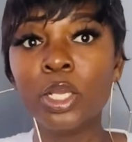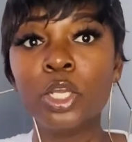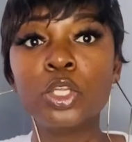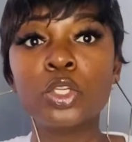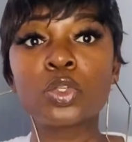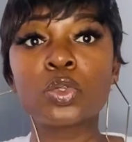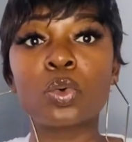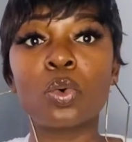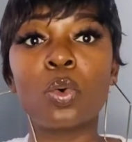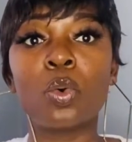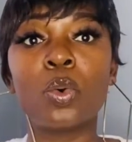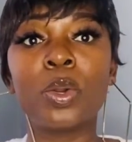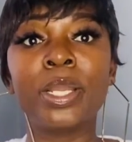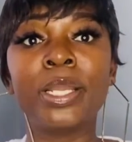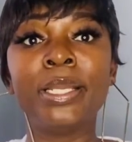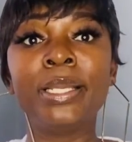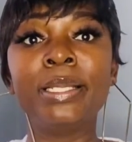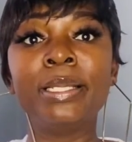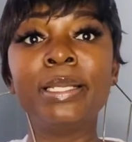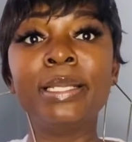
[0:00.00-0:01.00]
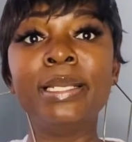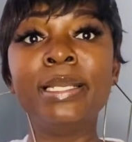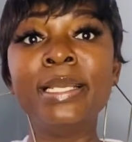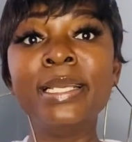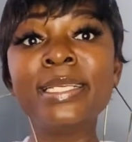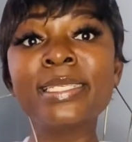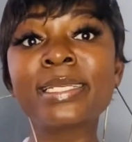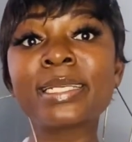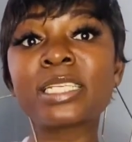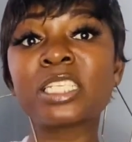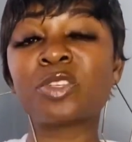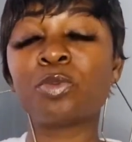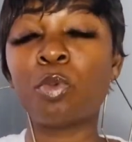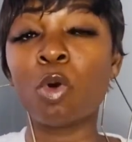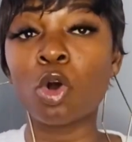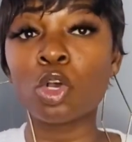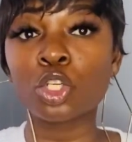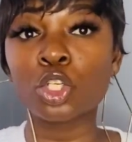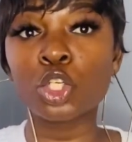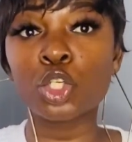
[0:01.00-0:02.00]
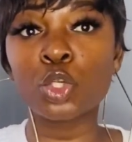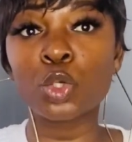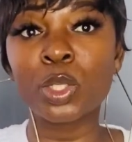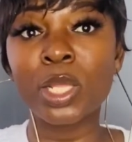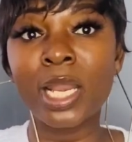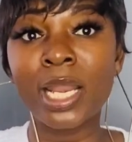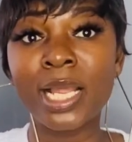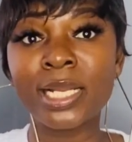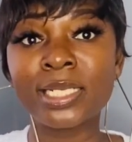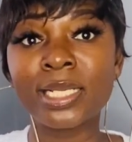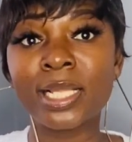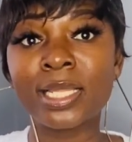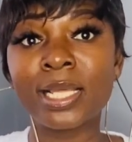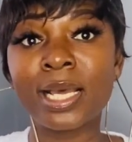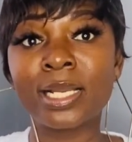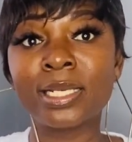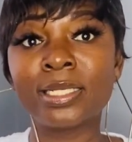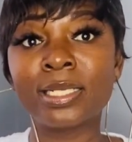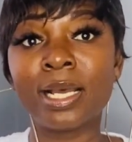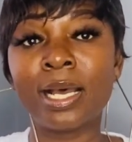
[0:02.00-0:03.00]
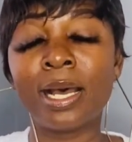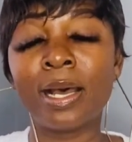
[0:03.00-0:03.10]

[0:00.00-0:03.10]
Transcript: So he, in his response to the letter that